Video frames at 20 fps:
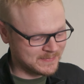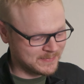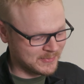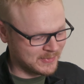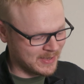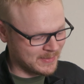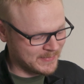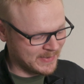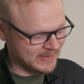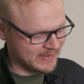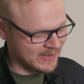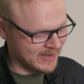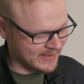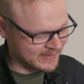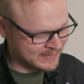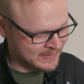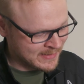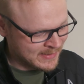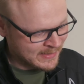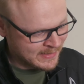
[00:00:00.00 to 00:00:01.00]
But I mean,
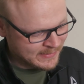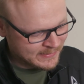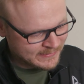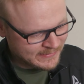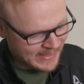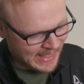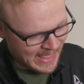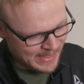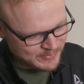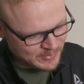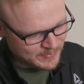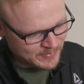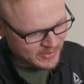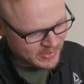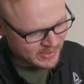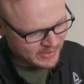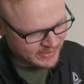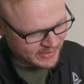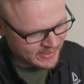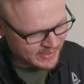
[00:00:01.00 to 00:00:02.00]
guys, camera
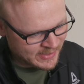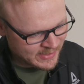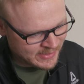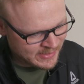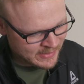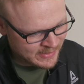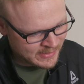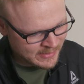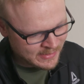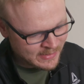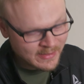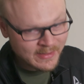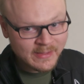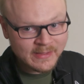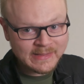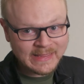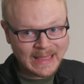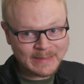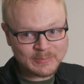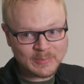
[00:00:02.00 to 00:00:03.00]
body,
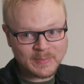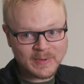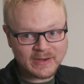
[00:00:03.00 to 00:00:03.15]
camera